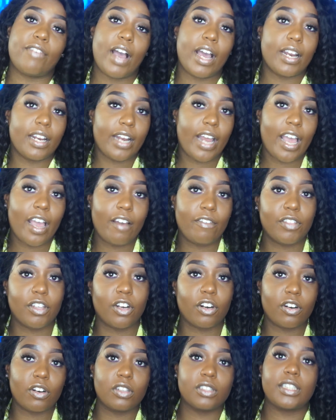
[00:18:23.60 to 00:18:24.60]
I didn't have the
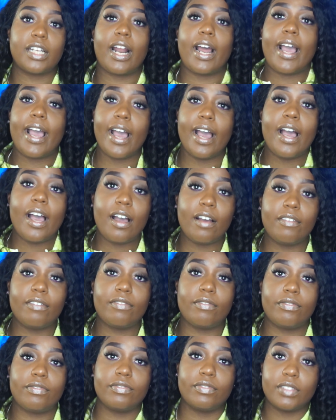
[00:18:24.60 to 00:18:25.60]
girls that I have,
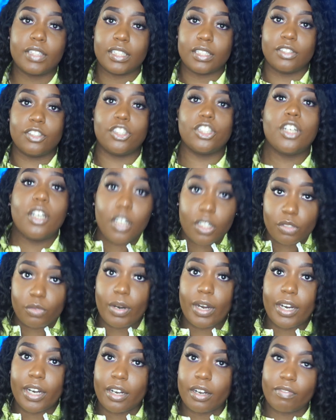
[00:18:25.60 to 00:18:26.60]
these jugs
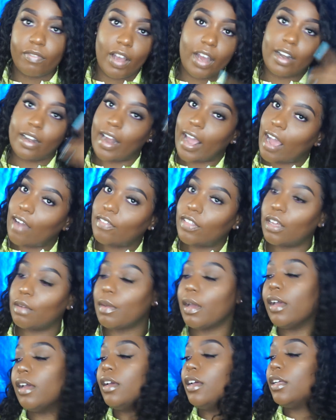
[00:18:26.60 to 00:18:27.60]
right here, if I didn't have
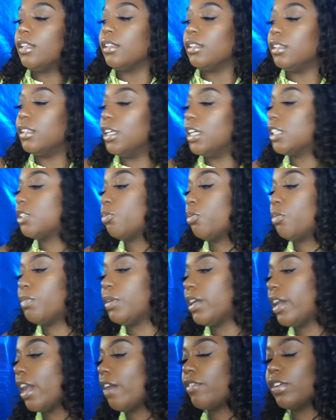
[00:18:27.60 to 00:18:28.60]
them, this would
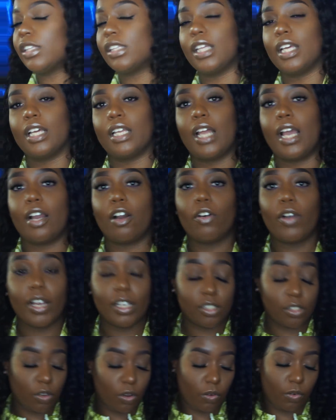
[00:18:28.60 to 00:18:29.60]
be everything. Like, okay,
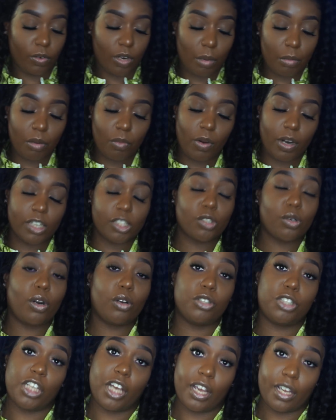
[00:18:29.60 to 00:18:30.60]
so number one is
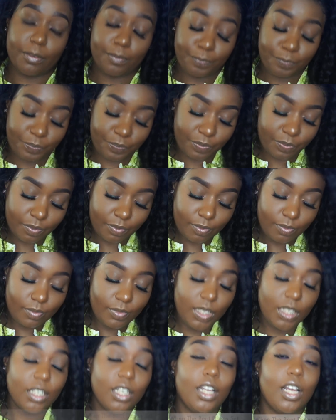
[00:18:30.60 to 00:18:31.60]
crochet.
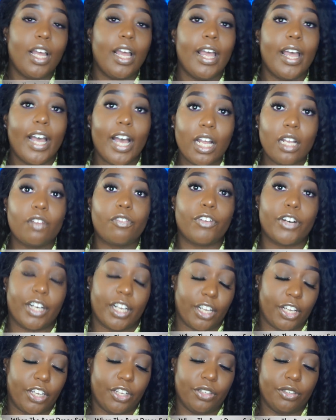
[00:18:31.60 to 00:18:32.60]
Hella
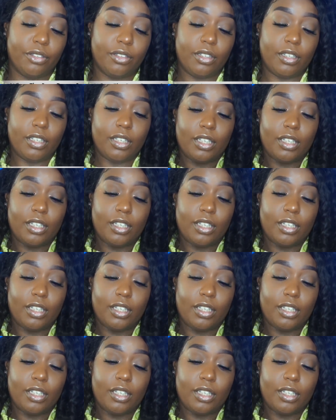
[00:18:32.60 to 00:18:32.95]
freaking cute.